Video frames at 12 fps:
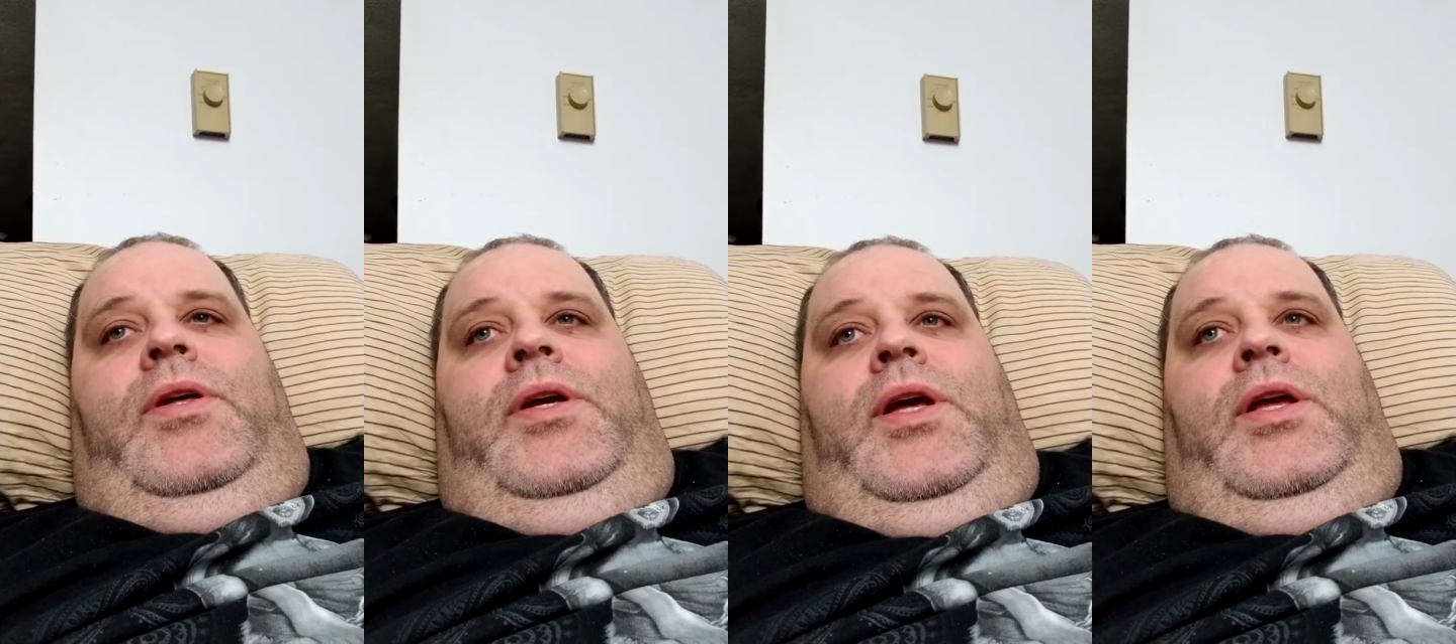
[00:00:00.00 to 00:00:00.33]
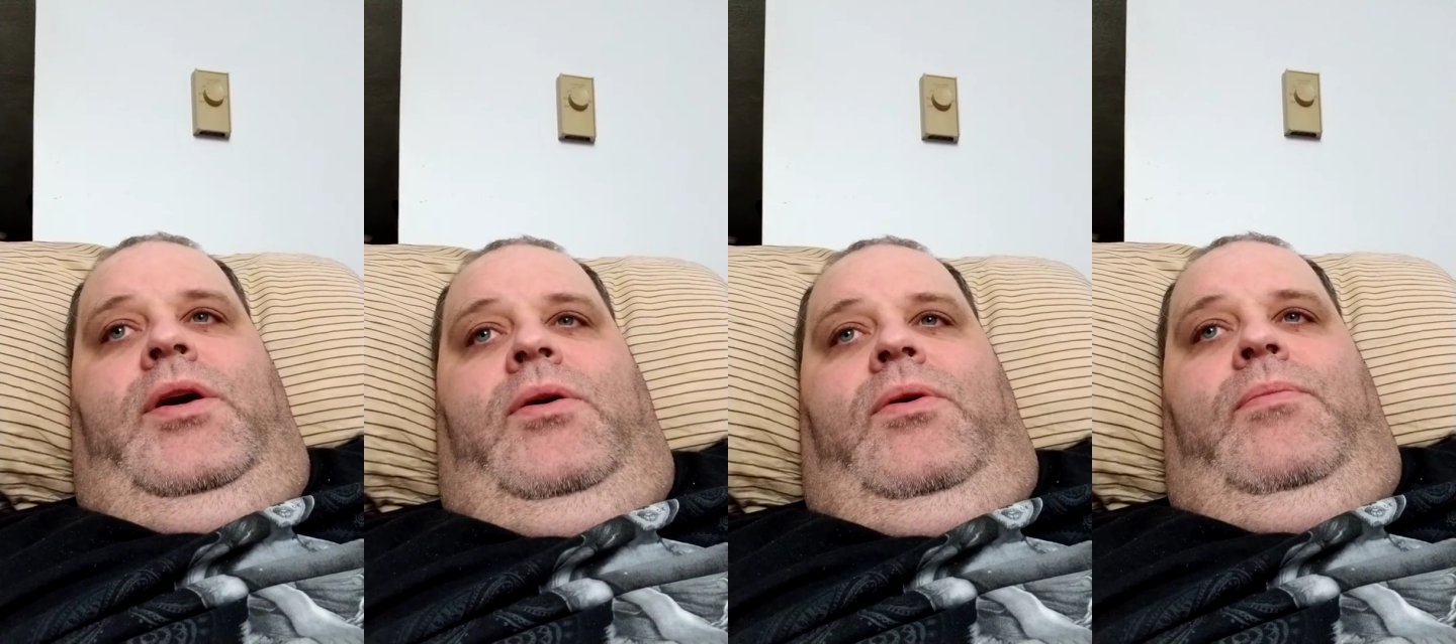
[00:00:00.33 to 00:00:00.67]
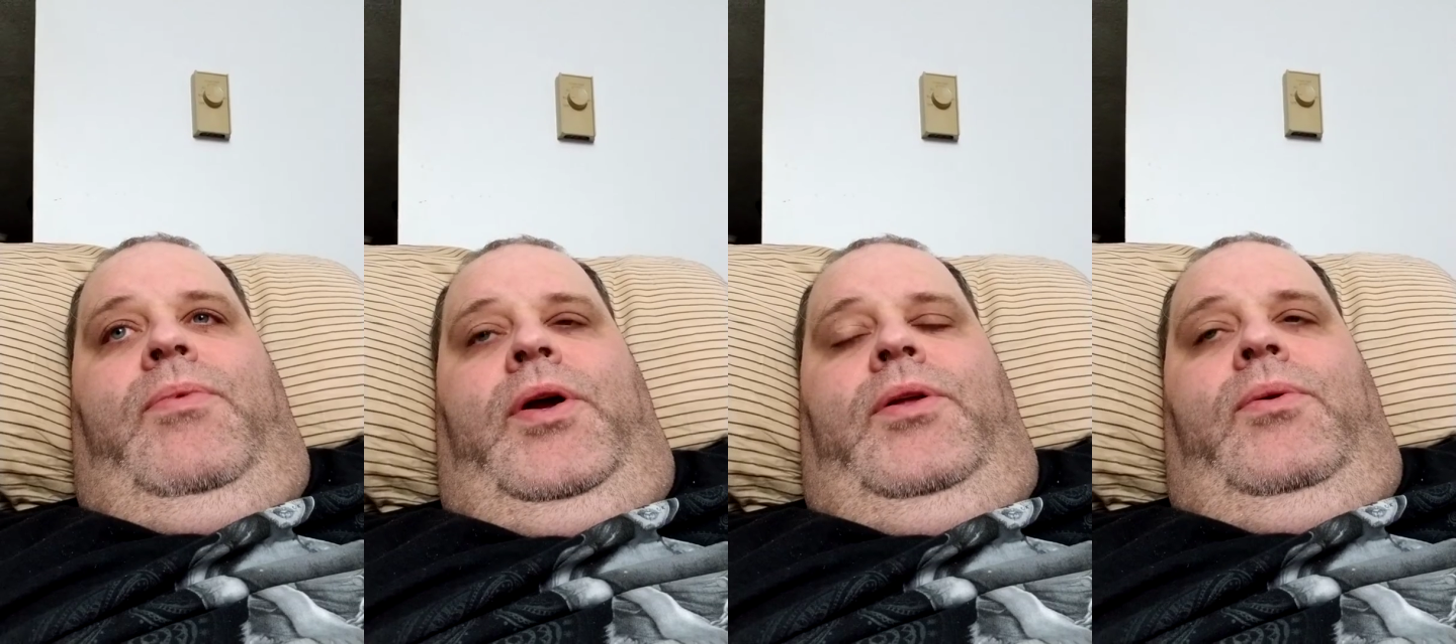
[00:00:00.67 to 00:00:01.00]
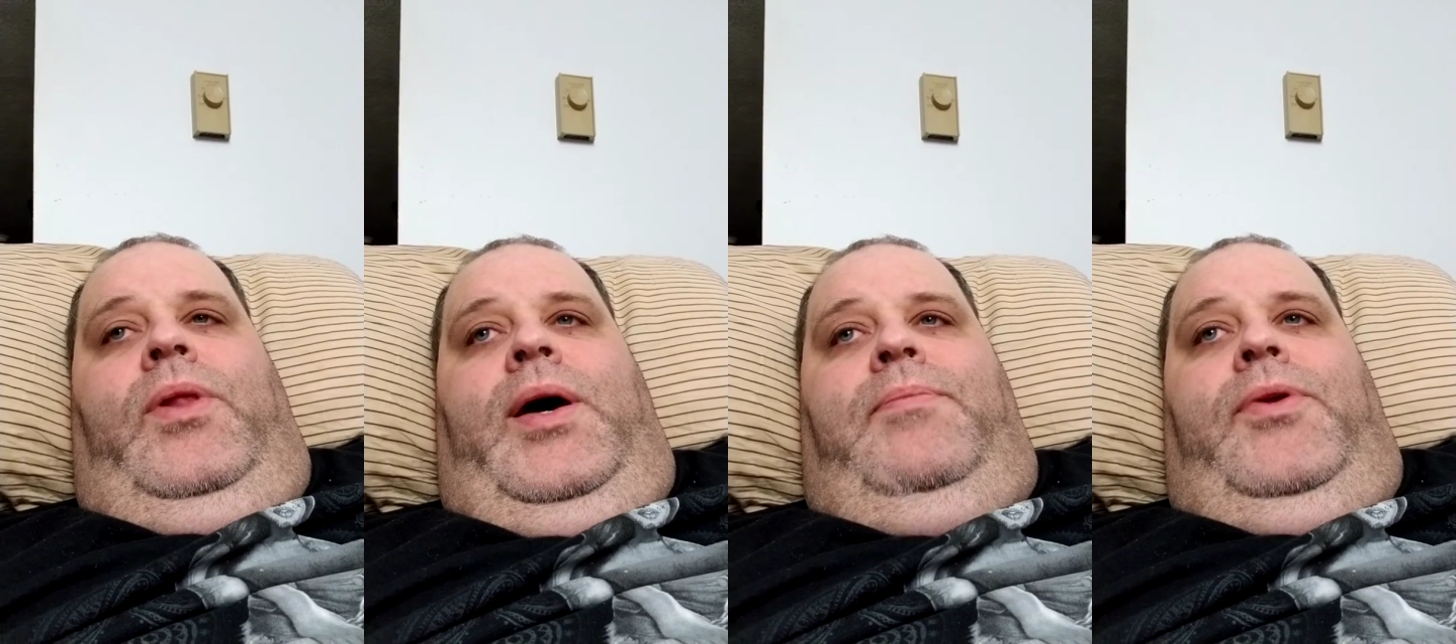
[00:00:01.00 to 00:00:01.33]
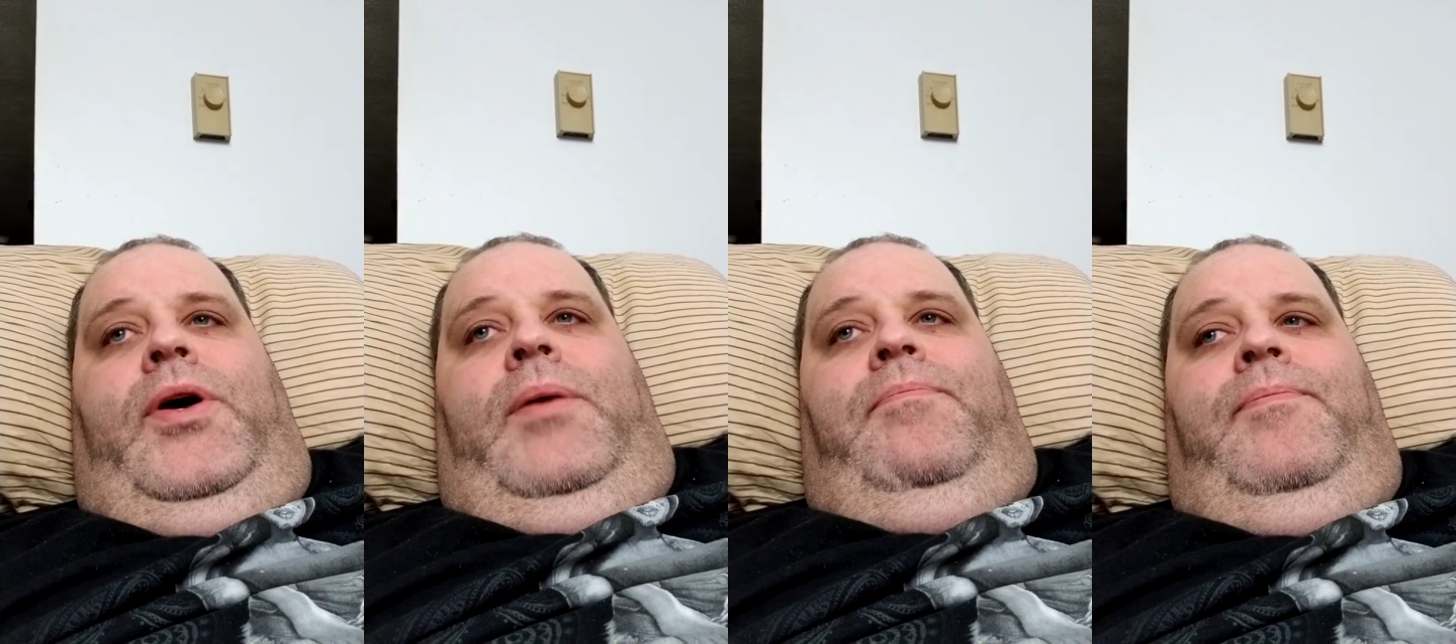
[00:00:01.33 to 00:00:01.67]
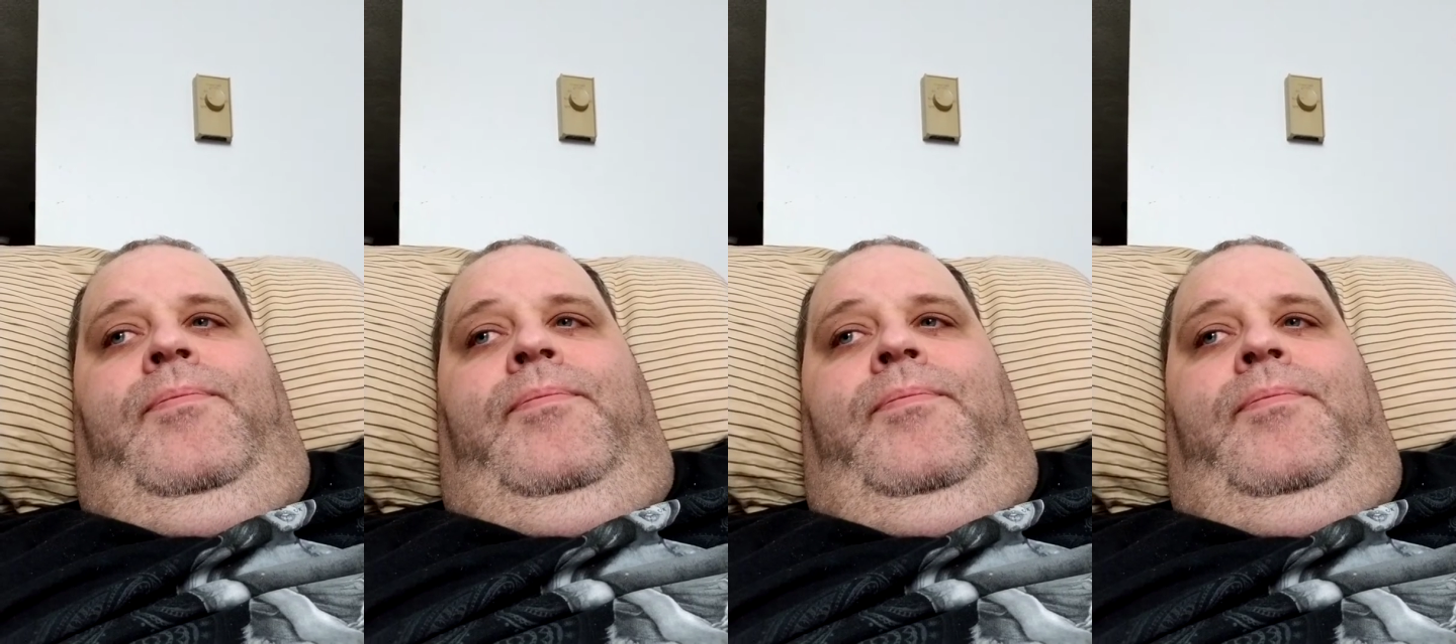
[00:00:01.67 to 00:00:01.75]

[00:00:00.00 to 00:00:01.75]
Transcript: than getting her a brand new laptop.